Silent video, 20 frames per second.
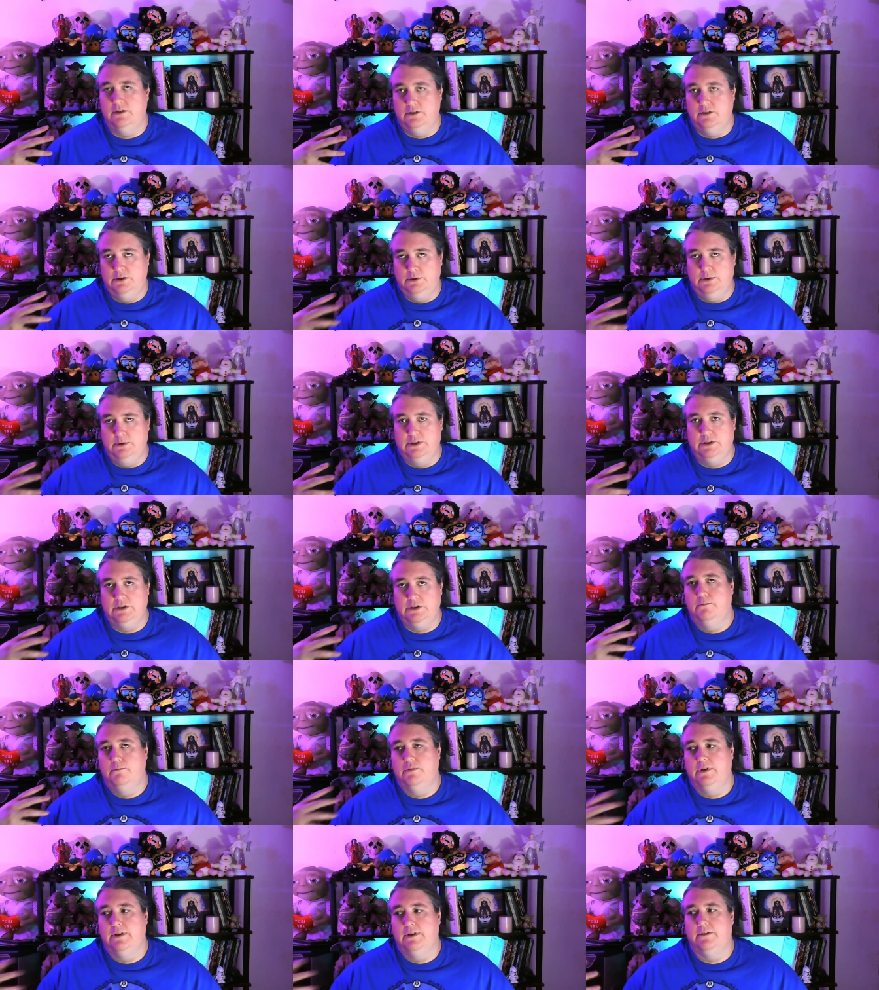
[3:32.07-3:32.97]
Jewish
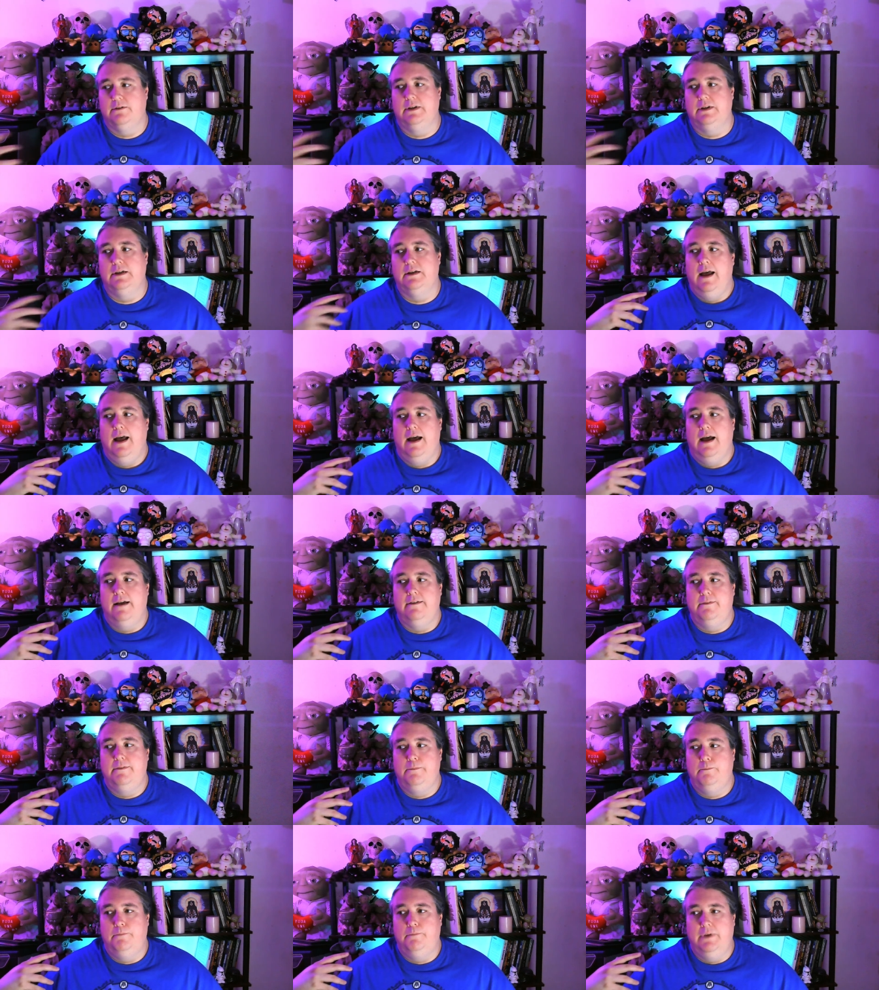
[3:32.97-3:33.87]
brethren
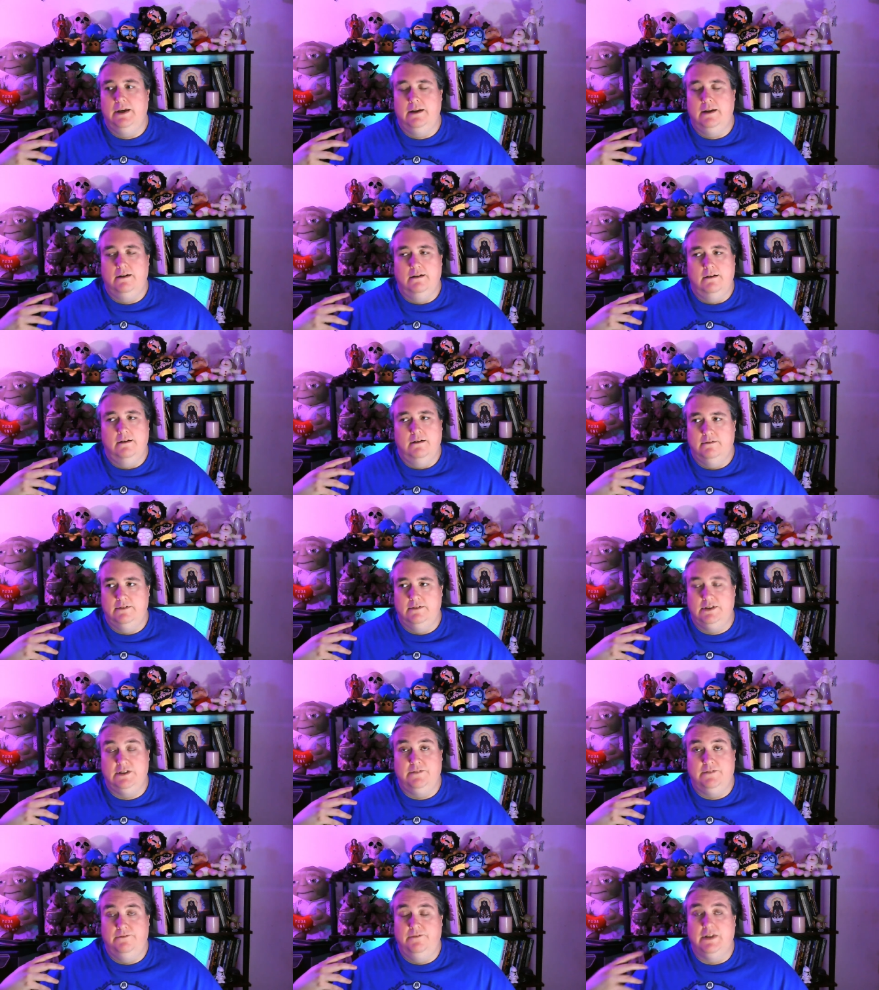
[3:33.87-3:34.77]
has been
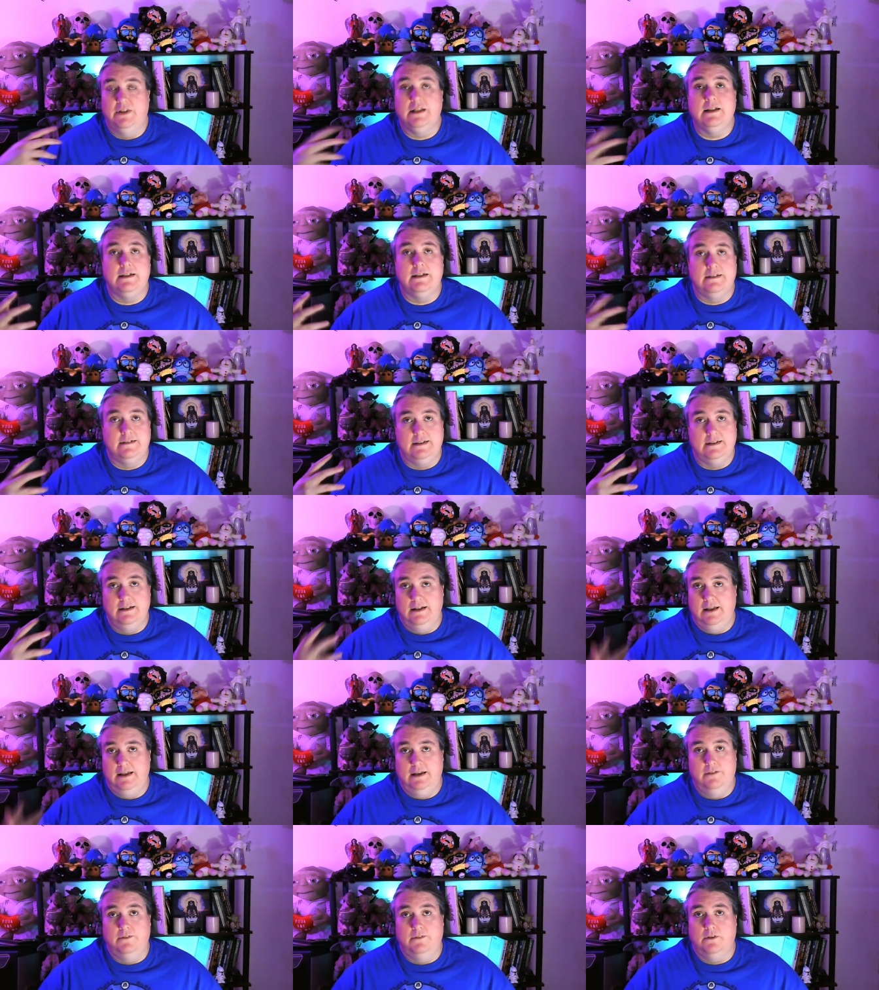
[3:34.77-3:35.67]
just villainous and
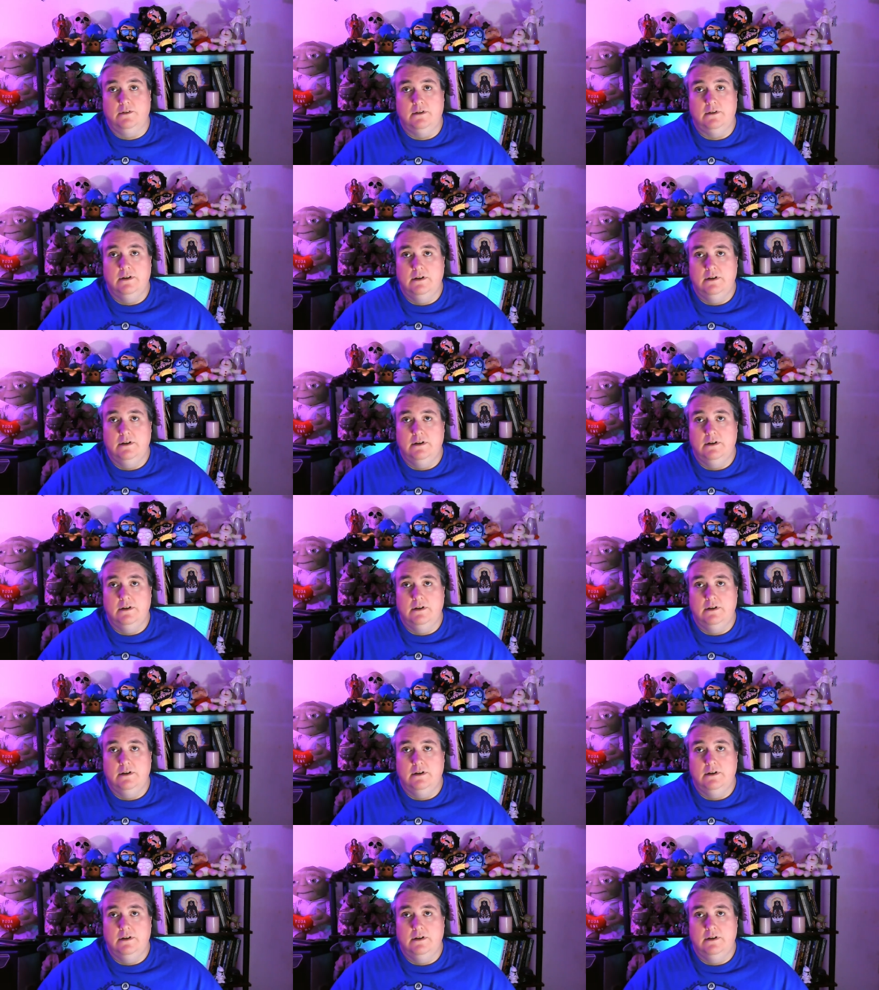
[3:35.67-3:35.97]
evil